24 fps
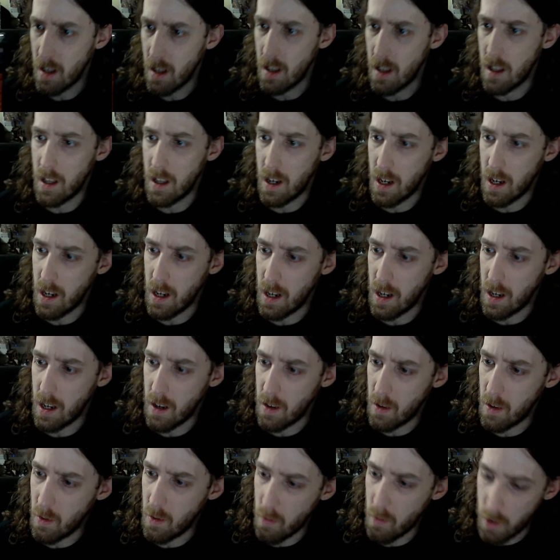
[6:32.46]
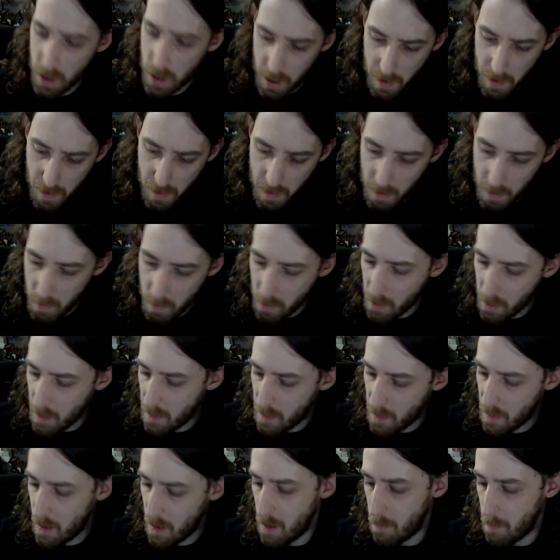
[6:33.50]
I don't know what else to really
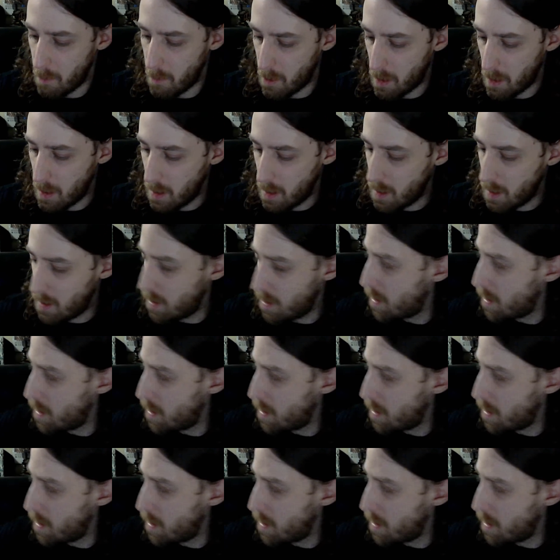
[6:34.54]
say about it.